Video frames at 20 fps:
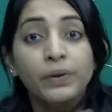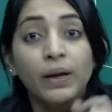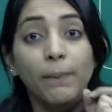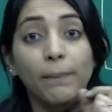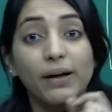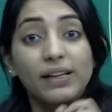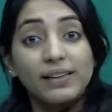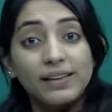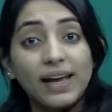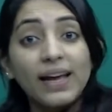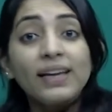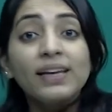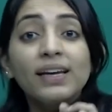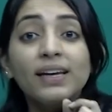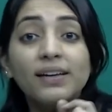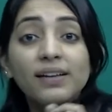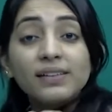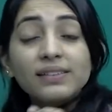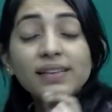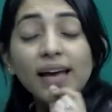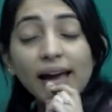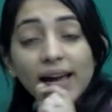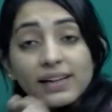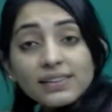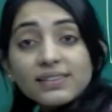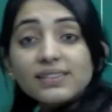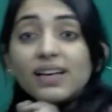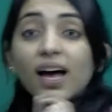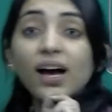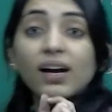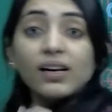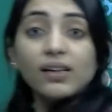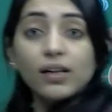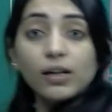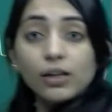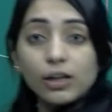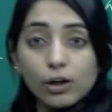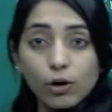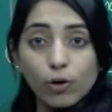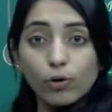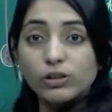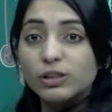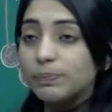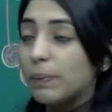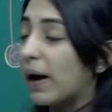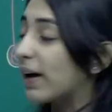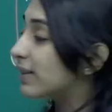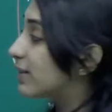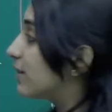But then it is hexagonal close pack